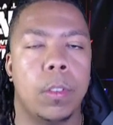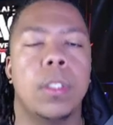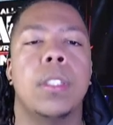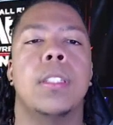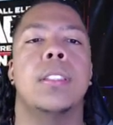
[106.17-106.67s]

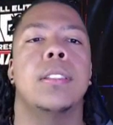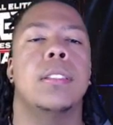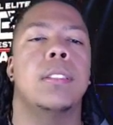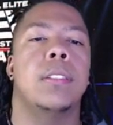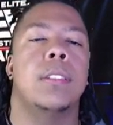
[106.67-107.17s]

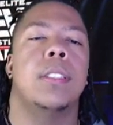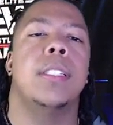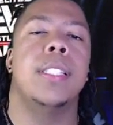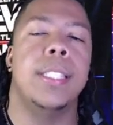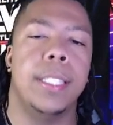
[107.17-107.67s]
Eliminator match.
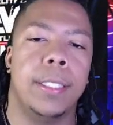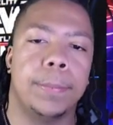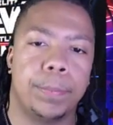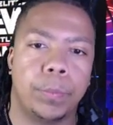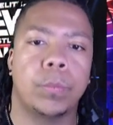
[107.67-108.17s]
Yeah.
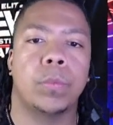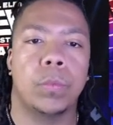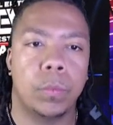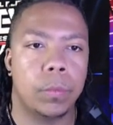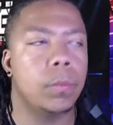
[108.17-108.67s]

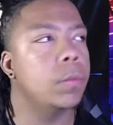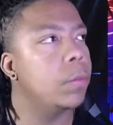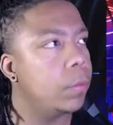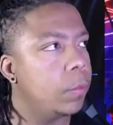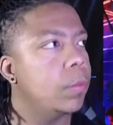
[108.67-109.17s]
MJF versus Adam